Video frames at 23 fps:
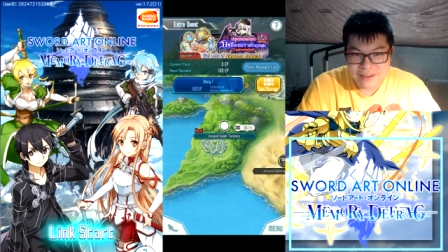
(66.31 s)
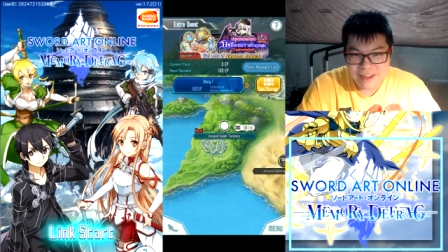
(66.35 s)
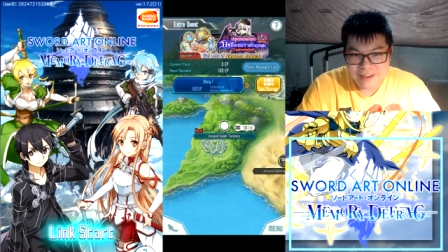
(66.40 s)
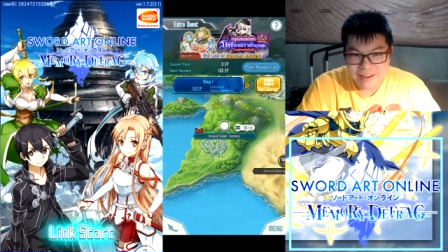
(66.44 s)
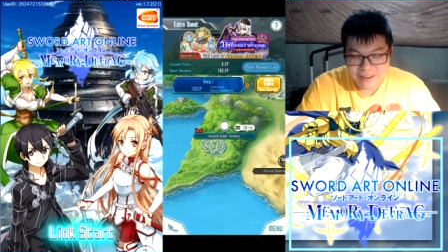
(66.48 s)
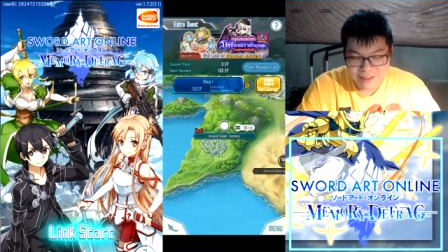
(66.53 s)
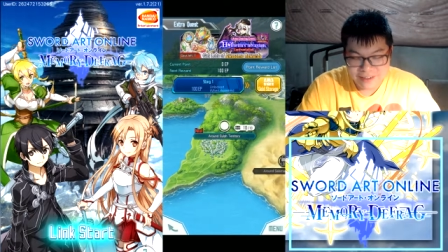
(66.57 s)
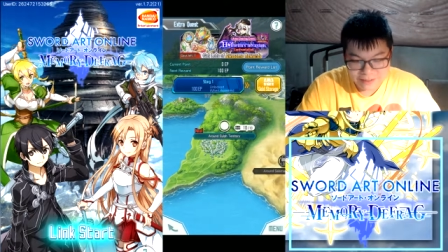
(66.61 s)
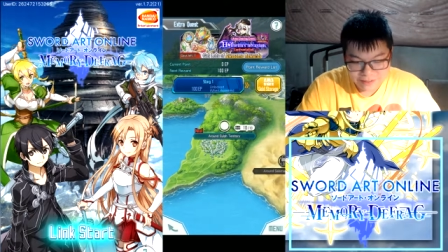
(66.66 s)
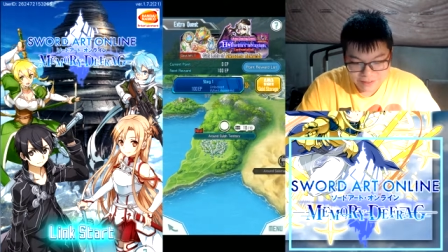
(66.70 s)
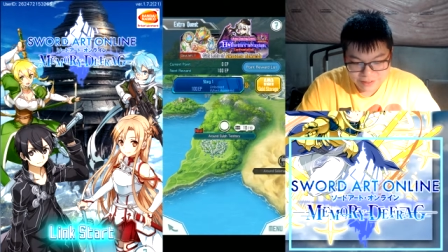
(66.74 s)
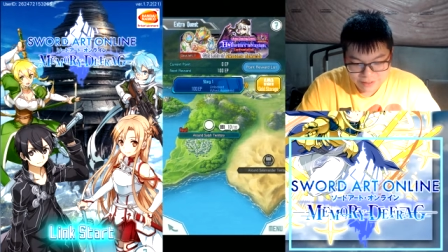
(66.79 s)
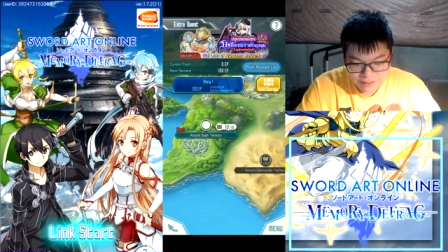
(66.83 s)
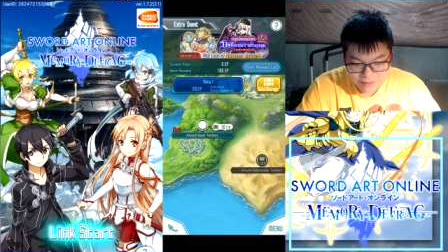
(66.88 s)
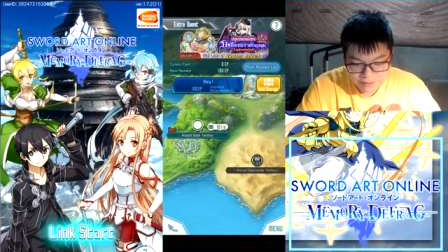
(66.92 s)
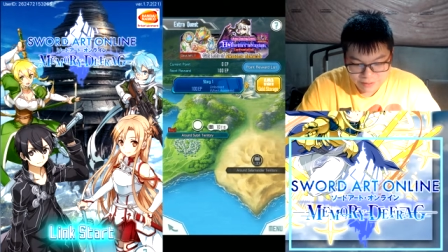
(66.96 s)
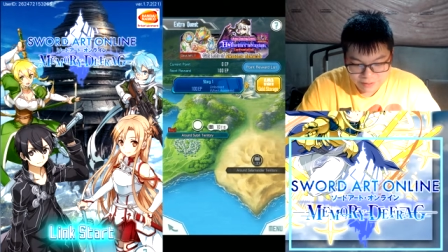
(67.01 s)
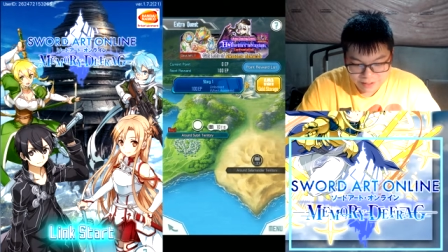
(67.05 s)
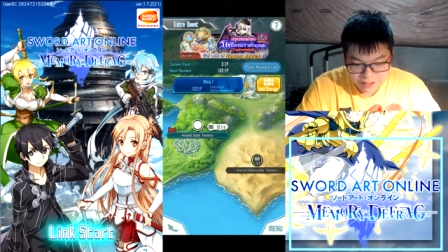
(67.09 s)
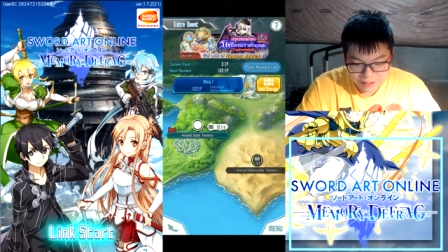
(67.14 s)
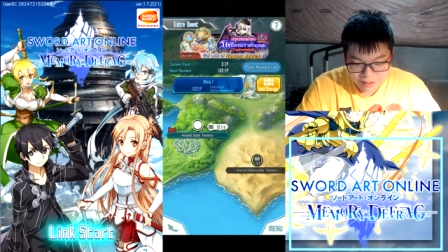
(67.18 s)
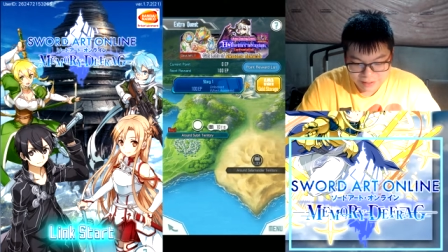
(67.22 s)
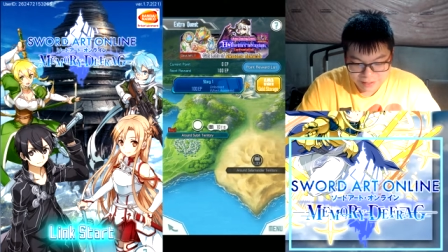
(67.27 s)
I didn't
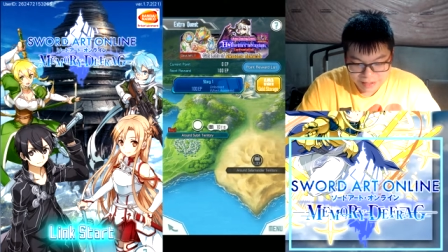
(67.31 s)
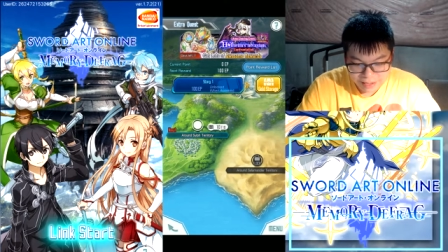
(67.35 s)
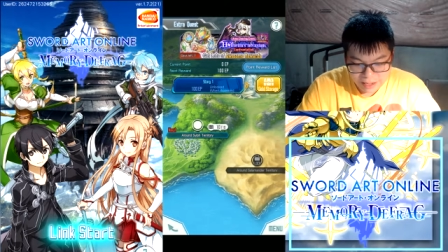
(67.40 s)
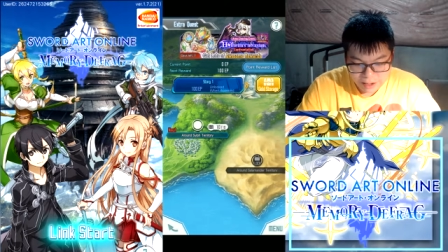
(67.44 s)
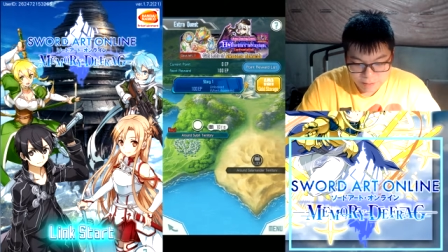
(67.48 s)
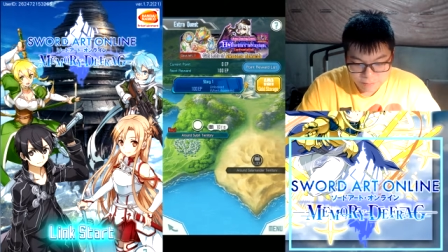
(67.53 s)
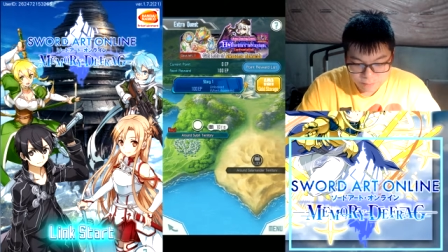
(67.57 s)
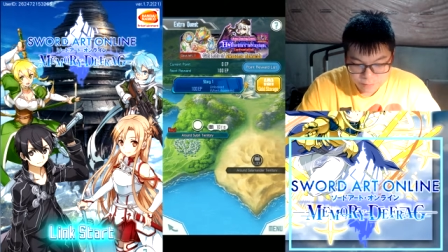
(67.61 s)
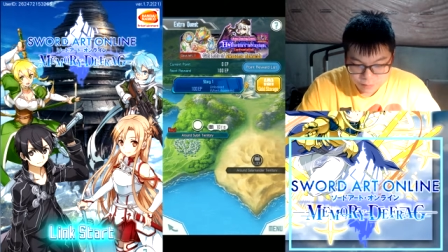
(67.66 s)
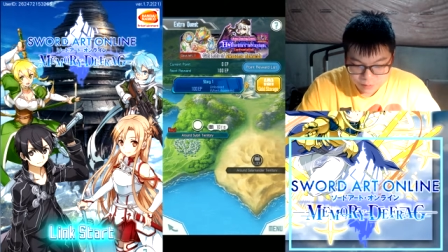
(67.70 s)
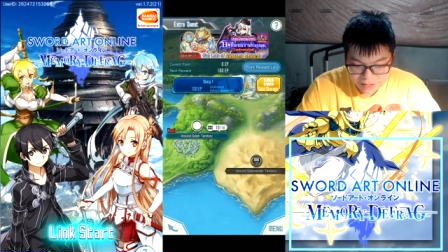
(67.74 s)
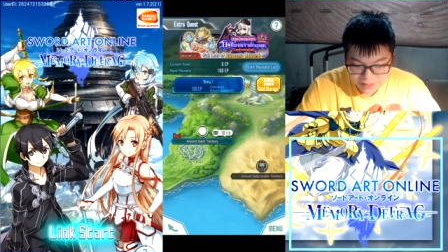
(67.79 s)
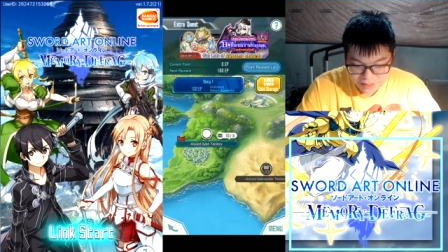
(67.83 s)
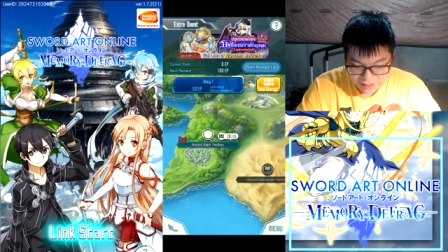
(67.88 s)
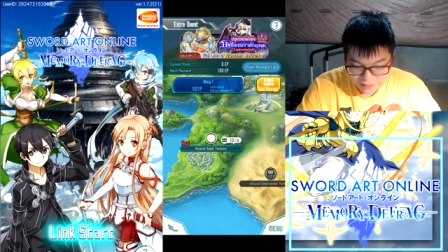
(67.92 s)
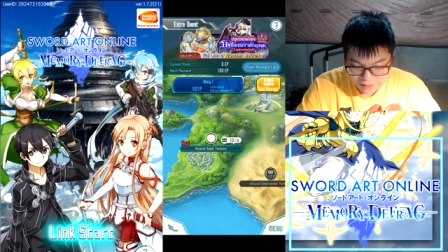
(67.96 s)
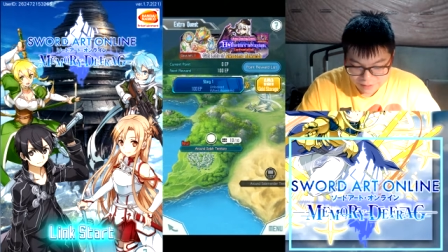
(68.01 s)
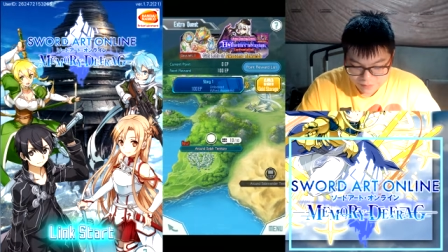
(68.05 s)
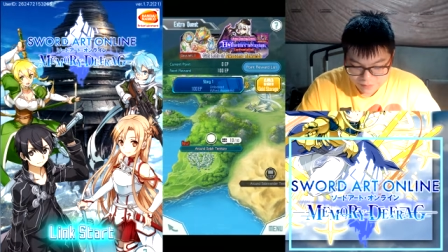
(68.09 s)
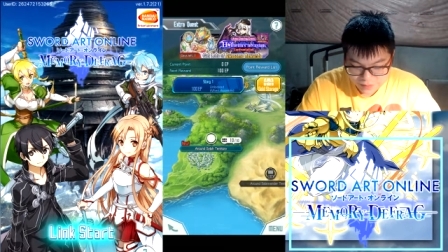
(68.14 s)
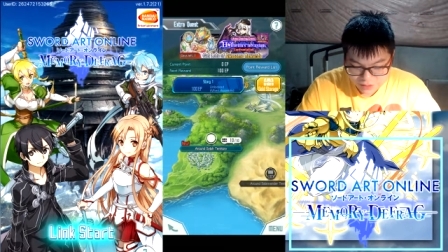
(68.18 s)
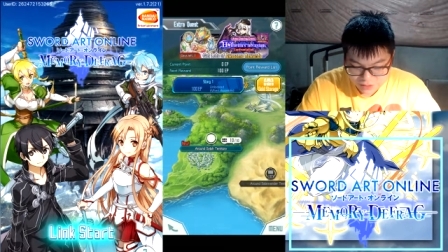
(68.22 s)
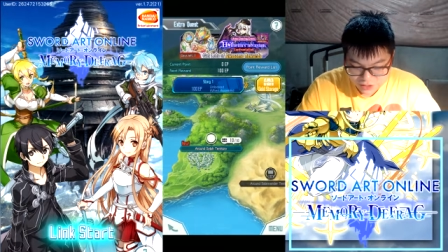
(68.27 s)
get
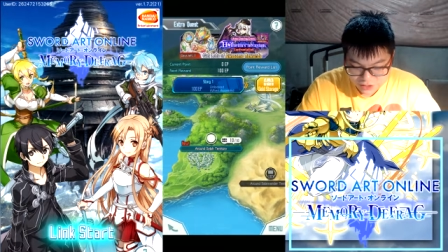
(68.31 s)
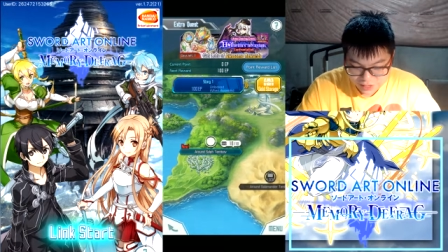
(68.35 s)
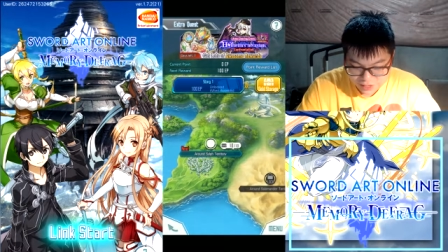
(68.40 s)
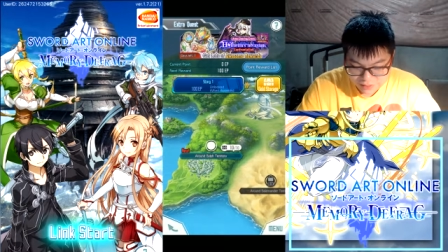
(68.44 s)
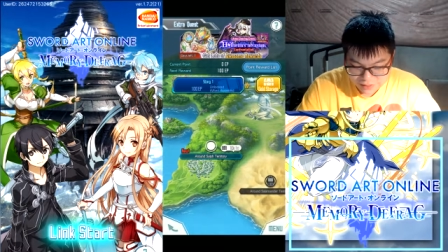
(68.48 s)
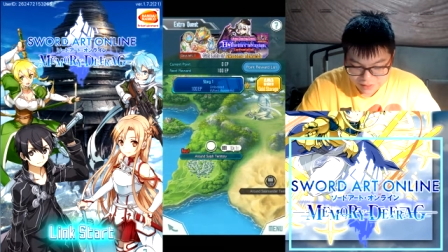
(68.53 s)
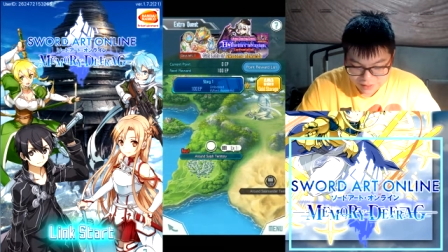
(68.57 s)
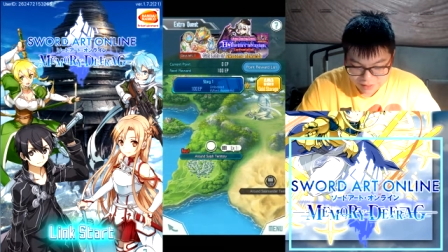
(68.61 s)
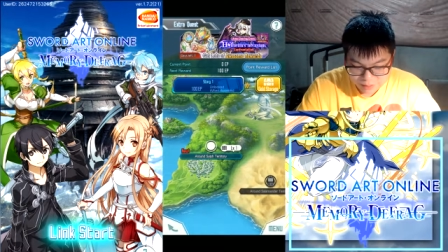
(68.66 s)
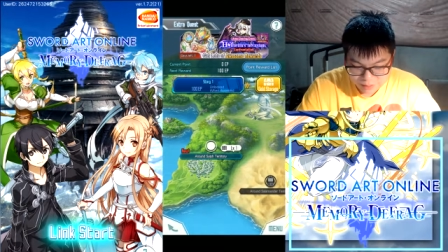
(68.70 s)
everything of the chests,